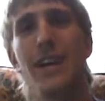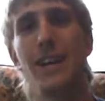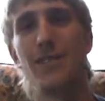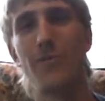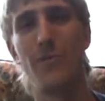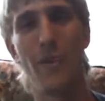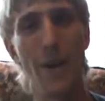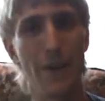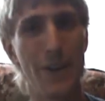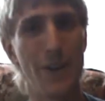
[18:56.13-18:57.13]
it's
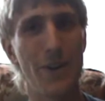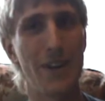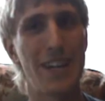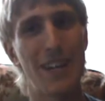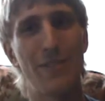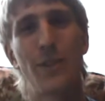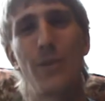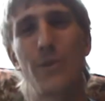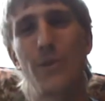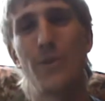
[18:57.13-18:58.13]
very annoying to have to
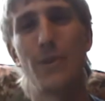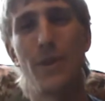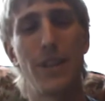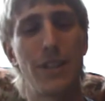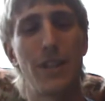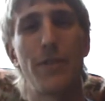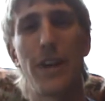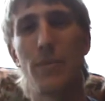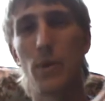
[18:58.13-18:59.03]
go through and do all that stuff again.